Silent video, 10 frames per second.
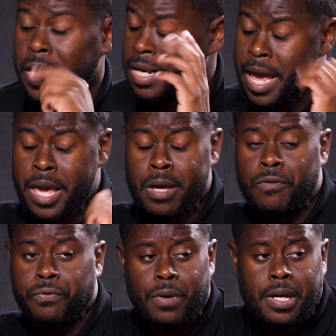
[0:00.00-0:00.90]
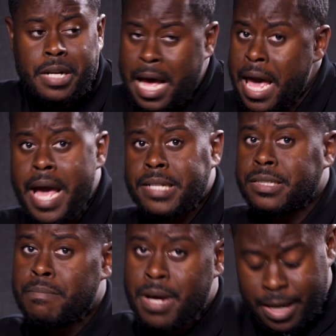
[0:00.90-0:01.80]
And I ain't gonna front. I asked
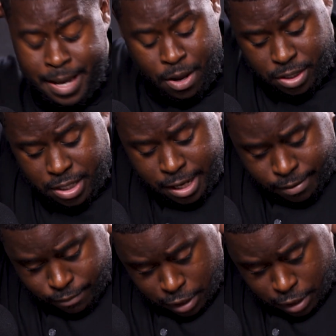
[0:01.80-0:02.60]
somebody out on a date.